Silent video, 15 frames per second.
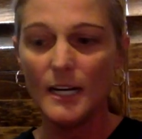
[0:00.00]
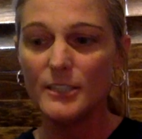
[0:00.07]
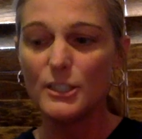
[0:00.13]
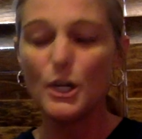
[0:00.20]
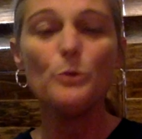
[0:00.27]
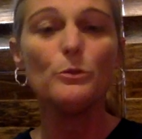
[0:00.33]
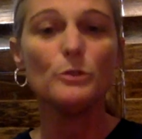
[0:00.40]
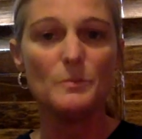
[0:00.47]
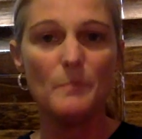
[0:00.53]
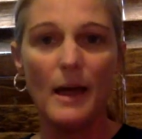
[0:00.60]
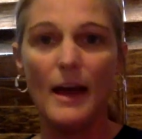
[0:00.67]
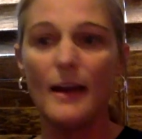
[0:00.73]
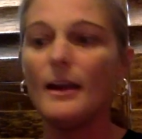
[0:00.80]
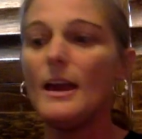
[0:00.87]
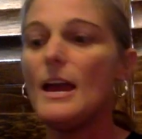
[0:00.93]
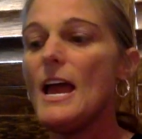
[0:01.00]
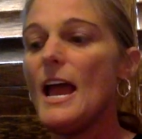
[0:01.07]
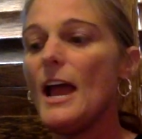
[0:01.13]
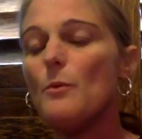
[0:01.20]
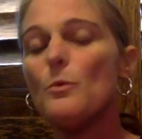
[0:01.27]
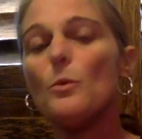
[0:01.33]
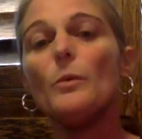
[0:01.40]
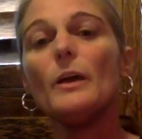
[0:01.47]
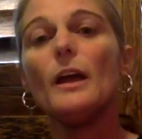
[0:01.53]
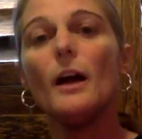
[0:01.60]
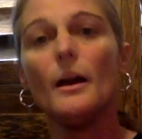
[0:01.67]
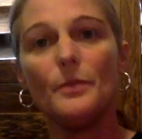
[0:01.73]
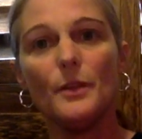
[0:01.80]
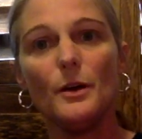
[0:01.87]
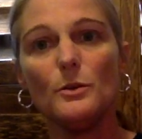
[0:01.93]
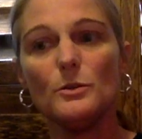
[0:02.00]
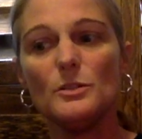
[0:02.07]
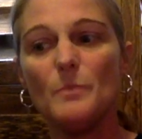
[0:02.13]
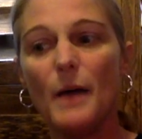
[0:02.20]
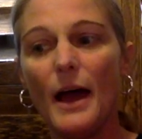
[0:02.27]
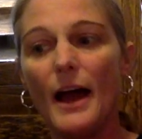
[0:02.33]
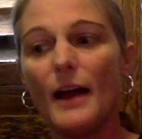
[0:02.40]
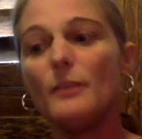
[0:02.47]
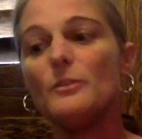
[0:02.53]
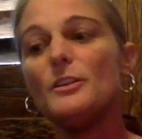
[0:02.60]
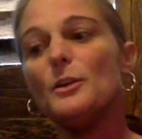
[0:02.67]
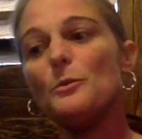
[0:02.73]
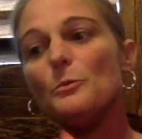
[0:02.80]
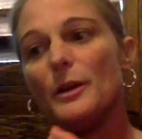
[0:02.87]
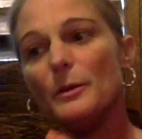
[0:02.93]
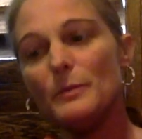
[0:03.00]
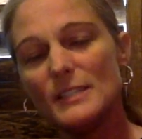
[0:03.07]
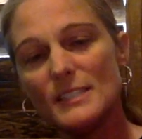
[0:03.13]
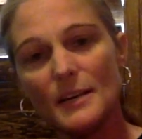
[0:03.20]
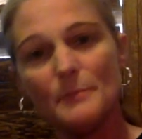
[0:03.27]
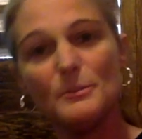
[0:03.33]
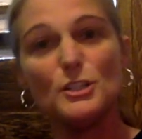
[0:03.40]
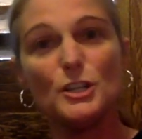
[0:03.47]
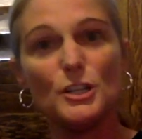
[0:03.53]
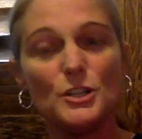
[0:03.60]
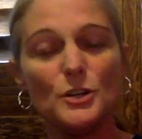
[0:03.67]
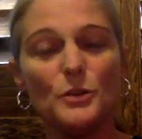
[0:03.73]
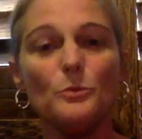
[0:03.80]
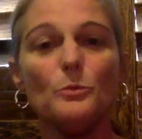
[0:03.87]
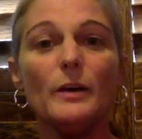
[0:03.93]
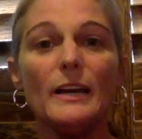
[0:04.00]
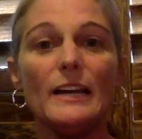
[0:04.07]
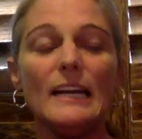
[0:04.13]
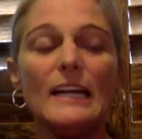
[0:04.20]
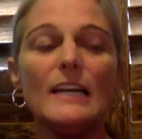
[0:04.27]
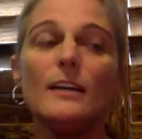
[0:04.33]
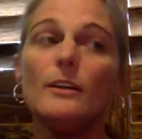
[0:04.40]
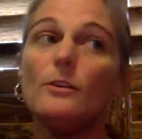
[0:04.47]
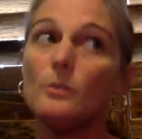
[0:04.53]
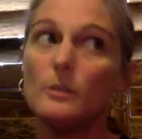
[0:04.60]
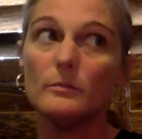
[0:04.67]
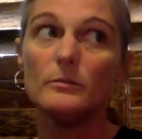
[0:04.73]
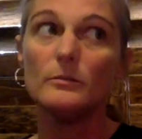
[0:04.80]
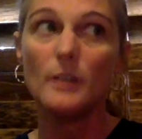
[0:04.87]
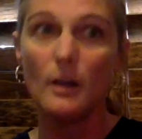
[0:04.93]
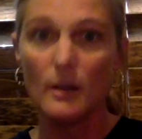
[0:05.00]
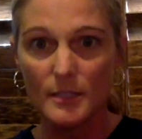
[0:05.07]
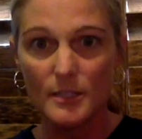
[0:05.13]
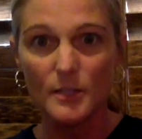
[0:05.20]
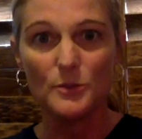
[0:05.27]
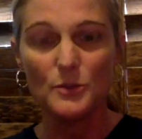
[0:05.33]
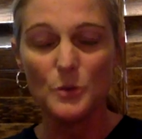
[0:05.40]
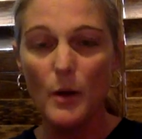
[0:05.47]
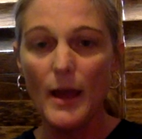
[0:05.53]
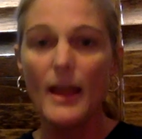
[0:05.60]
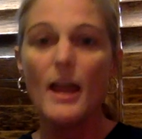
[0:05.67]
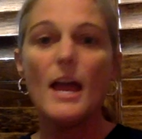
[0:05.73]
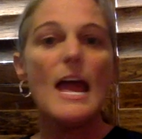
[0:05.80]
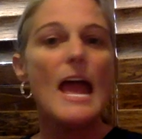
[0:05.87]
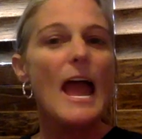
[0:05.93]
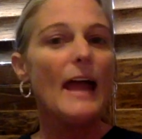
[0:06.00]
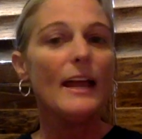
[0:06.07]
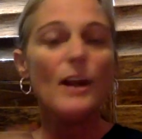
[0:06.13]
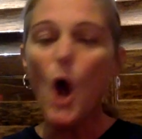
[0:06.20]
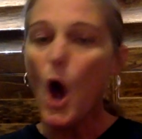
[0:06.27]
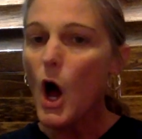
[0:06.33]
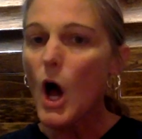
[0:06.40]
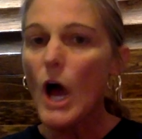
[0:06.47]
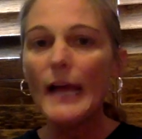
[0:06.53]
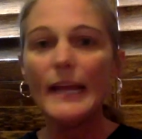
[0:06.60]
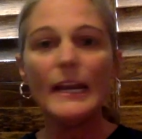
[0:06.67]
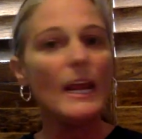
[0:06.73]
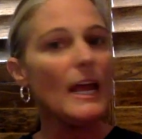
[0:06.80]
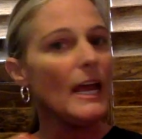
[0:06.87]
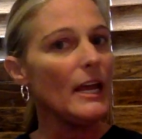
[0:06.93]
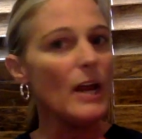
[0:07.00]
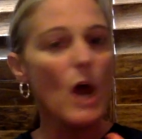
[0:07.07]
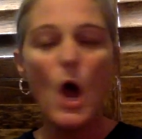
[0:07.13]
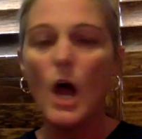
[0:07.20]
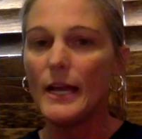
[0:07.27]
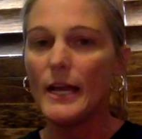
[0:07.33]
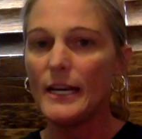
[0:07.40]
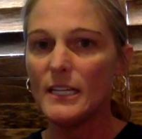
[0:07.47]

totals back, and when we got those back, then we would substitute when needed or toss those away, and on and on.